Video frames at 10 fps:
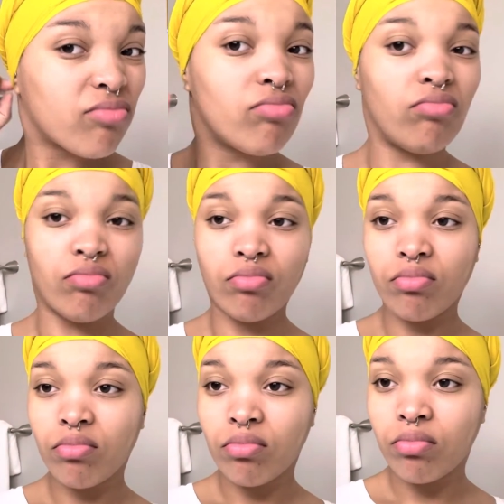Mm.
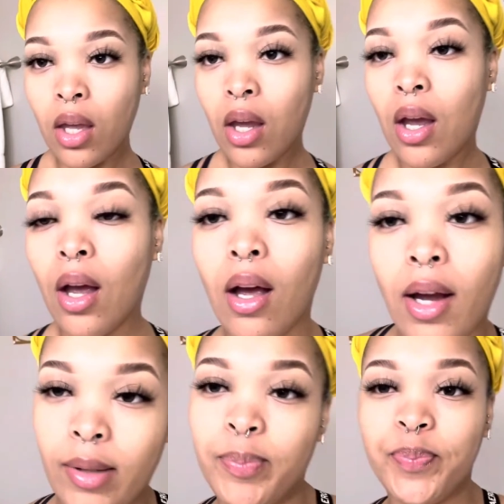
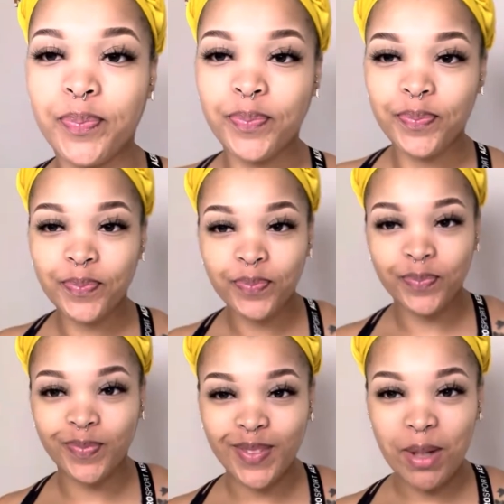Okay.
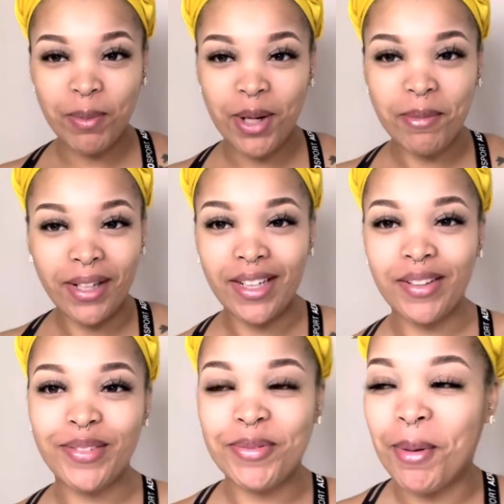Good morning, my
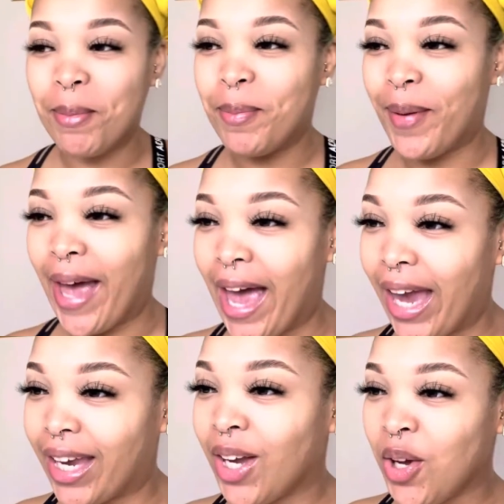loves. We're
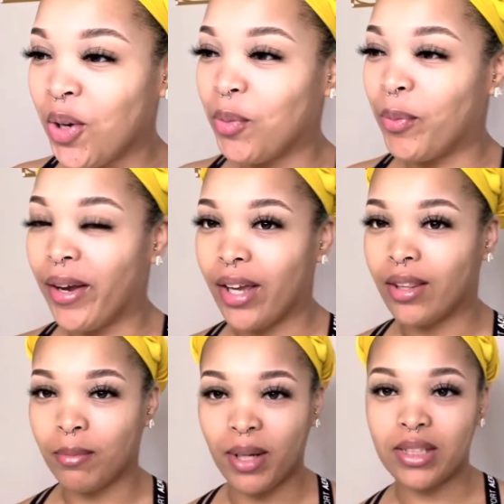back
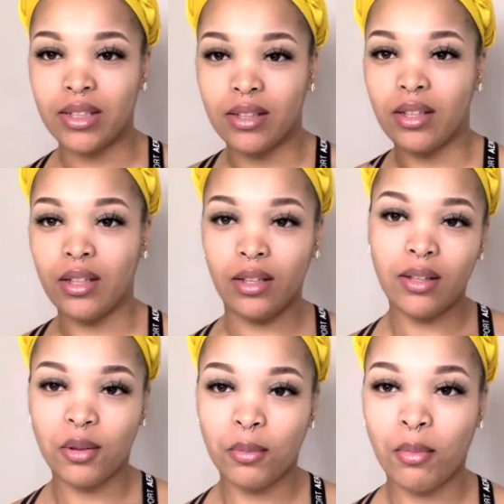with basically
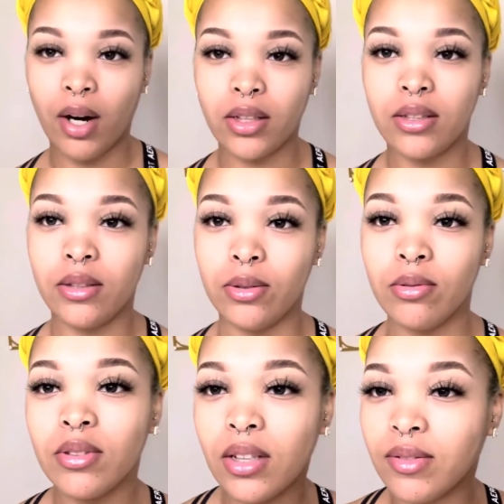part two
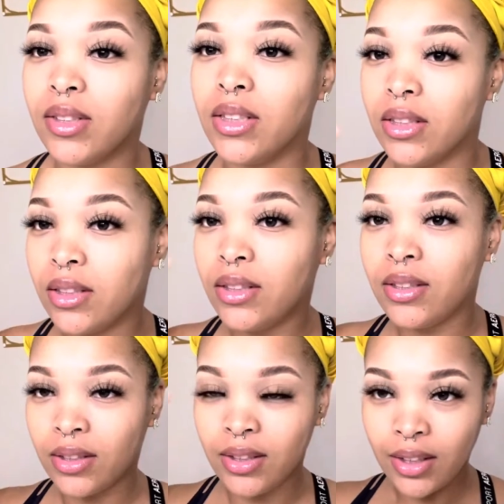of this
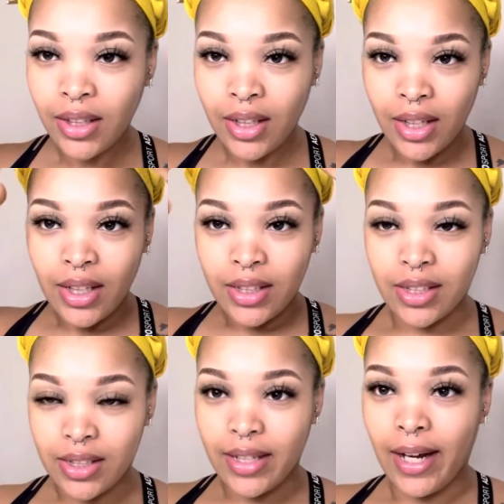the
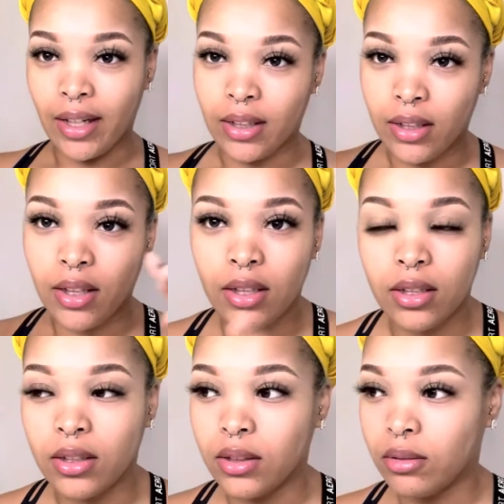styling.
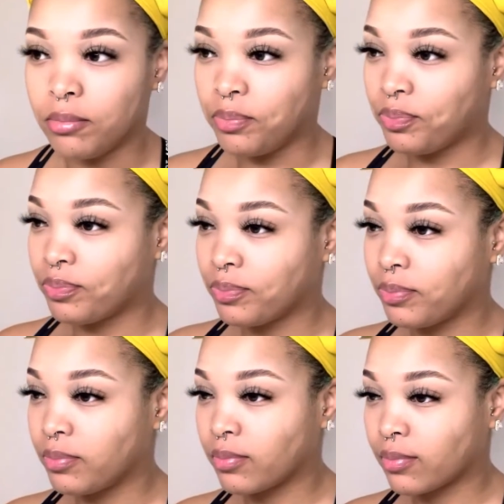Um
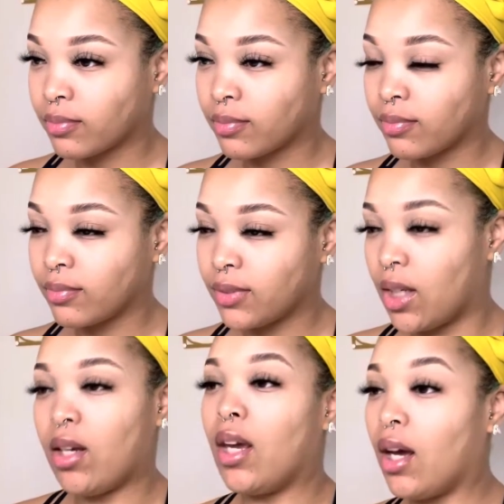
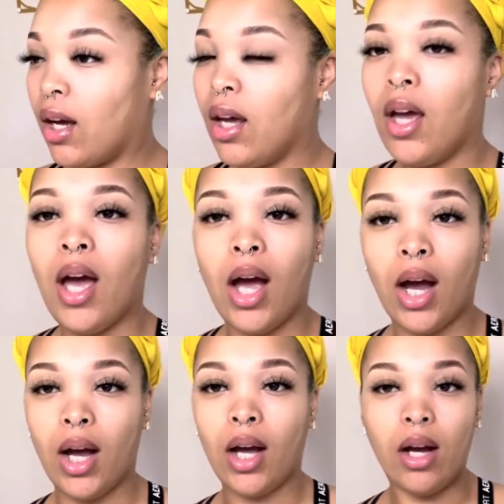so yeah,
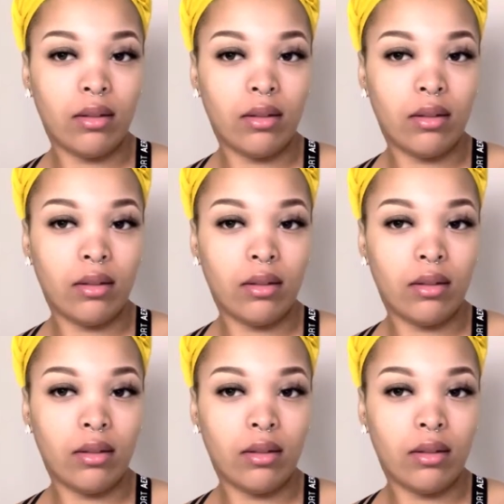I